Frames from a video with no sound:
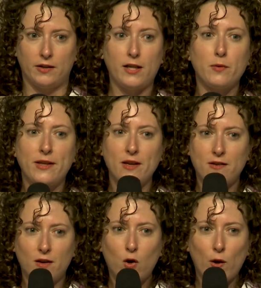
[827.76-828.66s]
This was
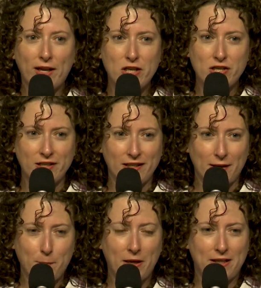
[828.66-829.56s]
a question
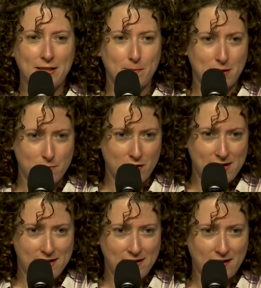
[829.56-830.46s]
that picked at my
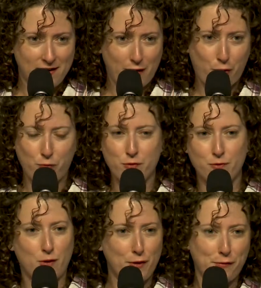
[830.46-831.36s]
brain
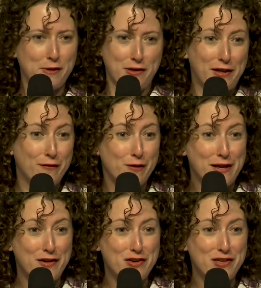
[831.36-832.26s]
through all 3 years of
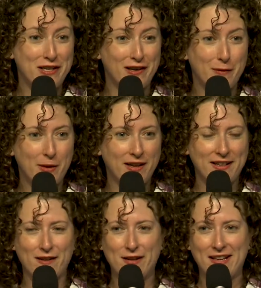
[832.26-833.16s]
research here,
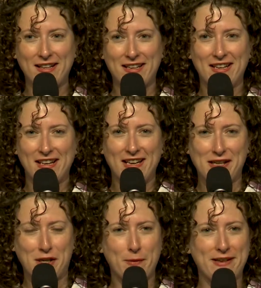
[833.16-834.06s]
because obviously
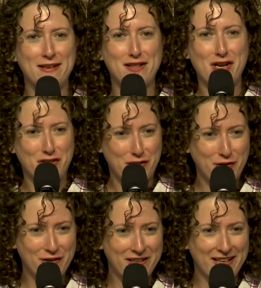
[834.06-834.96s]
this wasn't a
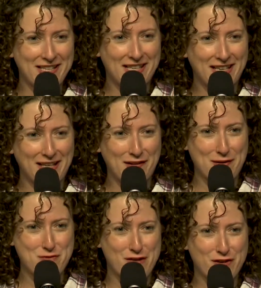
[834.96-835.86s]
longitudinal study. This
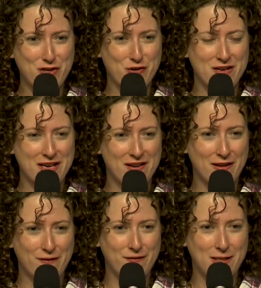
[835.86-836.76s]
is more of a short
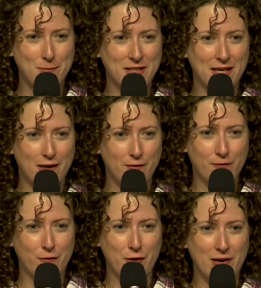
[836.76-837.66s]
narrative, deep
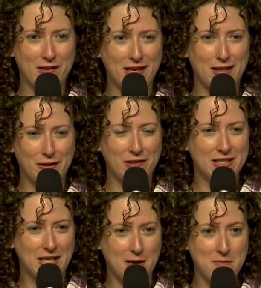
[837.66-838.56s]
dive, run around like a
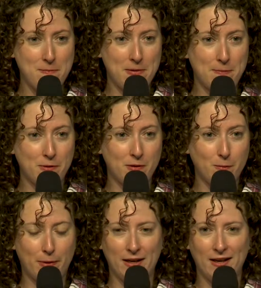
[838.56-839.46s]
lunatic and meet people.
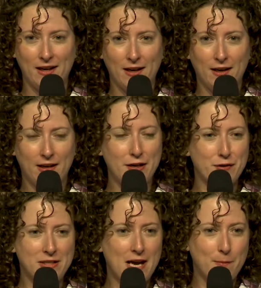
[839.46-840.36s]
But, you
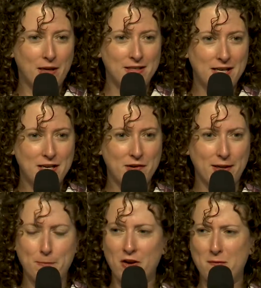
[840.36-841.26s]
know, time
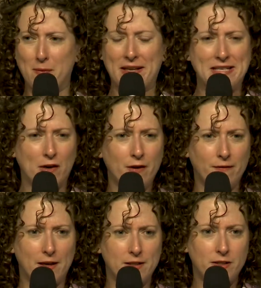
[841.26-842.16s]
continues, and part of me was
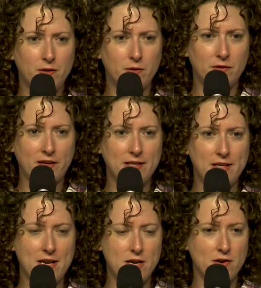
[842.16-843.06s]
terrified too. It was just
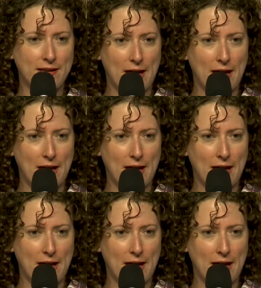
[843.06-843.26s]
in the years